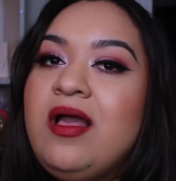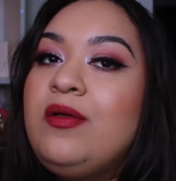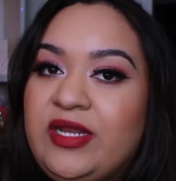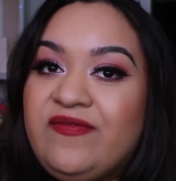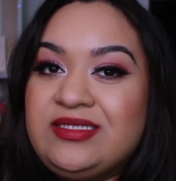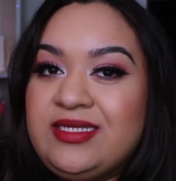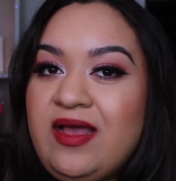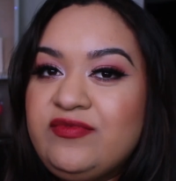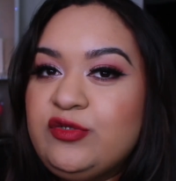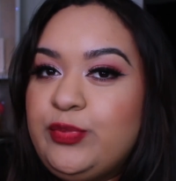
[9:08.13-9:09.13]
But if I did
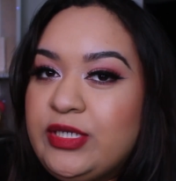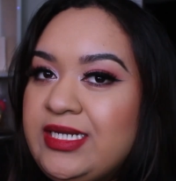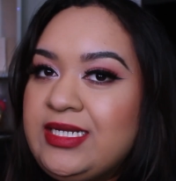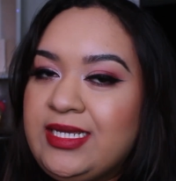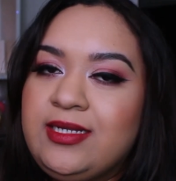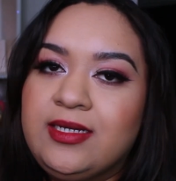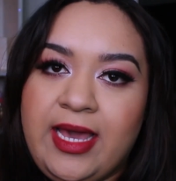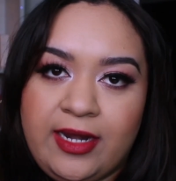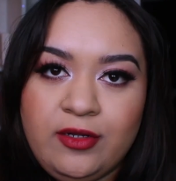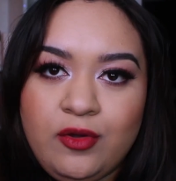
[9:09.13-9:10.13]
have to put it in a
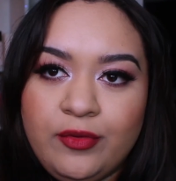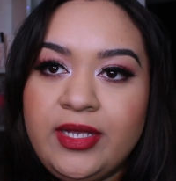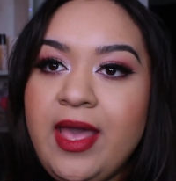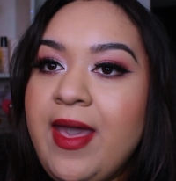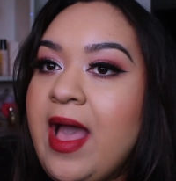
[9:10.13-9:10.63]
category,